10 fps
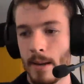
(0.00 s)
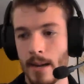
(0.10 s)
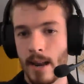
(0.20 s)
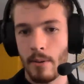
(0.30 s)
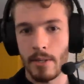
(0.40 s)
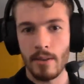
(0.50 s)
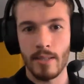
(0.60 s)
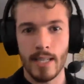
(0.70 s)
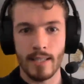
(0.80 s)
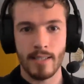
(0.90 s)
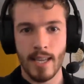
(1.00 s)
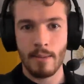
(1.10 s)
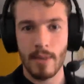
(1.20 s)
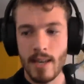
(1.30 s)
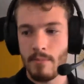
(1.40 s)
Now we don't need the
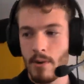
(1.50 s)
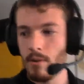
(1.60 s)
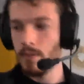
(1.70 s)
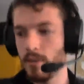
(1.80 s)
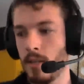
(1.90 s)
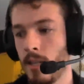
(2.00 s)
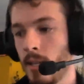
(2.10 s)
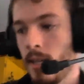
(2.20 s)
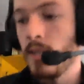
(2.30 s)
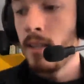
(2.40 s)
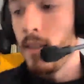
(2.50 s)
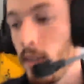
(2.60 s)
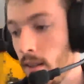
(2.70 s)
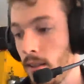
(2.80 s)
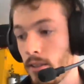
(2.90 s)
table anymore.
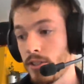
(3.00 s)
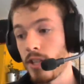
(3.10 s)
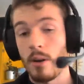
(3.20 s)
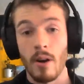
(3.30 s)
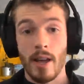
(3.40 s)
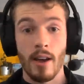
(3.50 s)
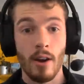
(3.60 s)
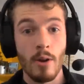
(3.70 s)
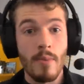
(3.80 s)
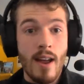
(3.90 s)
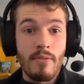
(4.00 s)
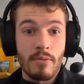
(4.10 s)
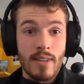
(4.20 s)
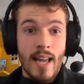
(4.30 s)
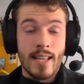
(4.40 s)
So I hope
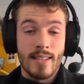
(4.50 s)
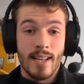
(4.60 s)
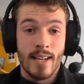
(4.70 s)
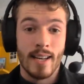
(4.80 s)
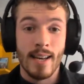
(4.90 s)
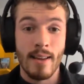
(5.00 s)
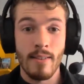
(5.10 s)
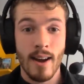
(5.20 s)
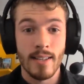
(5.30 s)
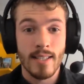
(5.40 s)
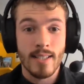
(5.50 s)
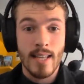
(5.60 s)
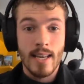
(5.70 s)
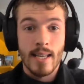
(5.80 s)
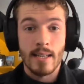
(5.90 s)
everyone has a clearer
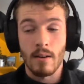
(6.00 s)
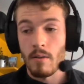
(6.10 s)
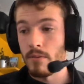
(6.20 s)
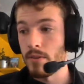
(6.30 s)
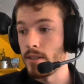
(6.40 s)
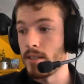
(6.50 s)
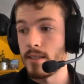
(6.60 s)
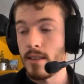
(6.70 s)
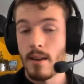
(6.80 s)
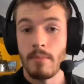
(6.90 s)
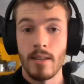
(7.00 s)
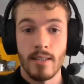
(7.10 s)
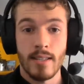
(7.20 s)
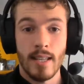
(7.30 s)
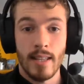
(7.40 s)
understanding of the
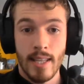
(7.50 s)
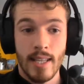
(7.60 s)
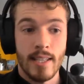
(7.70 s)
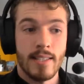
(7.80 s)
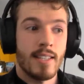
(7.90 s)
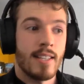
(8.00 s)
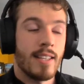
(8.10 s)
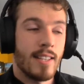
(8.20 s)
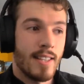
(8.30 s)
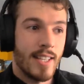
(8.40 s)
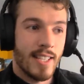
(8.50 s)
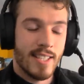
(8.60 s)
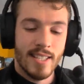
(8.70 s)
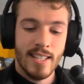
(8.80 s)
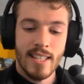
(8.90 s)
determiners, these,
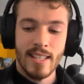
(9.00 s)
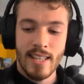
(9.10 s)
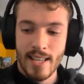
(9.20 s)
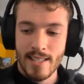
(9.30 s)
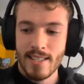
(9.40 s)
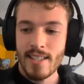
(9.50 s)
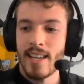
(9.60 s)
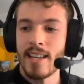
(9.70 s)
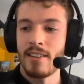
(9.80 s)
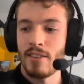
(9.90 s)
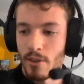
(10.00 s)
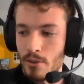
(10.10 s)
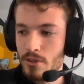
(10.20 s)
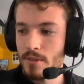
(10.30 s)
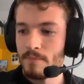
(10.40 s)
this, that, and
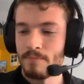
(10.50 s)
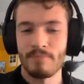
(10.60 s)
those.